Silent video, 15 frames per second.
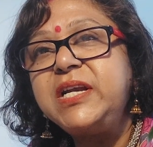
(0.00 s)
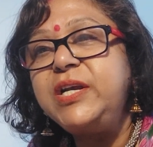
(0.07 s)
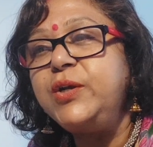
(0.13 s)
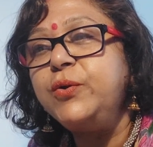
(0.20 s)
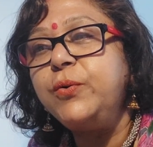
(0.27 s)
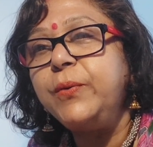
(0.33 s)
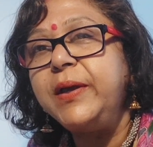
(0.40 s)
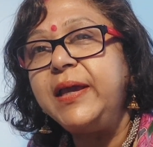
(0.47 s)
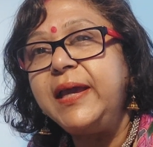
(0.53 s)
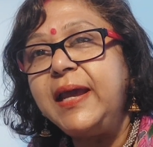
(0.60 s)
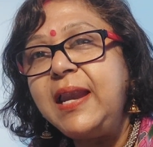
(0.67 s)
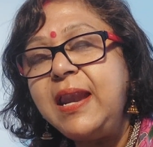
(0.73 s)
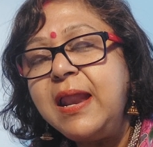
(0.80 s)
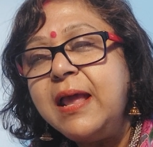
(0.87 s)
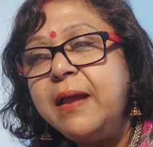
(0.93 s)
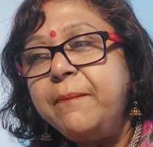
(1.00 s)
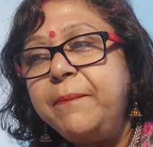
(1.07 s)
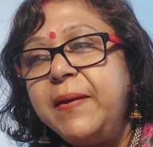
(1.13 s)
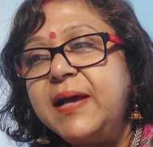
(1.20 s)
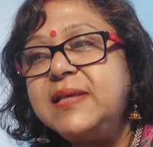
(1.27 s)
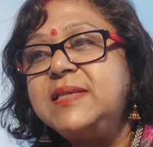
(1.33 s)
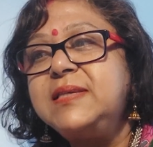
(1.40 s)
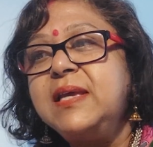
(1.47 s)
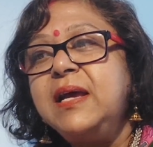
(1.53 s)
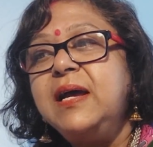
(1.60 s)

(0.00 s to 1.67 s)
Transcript: 2Al plus